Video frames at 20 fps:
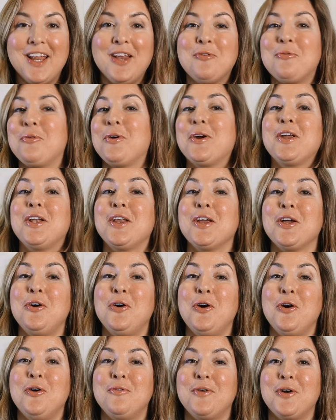and we're going to
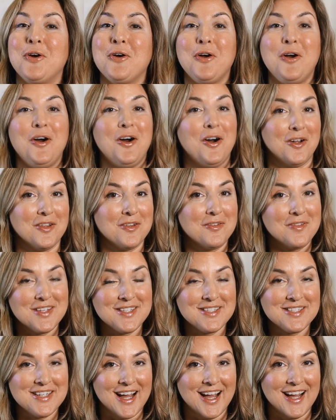go over all of the
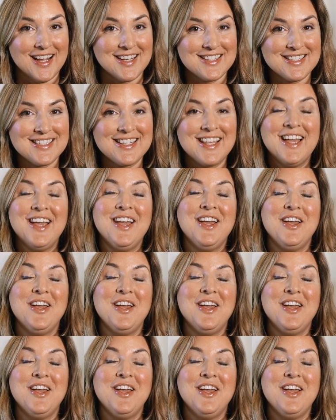stats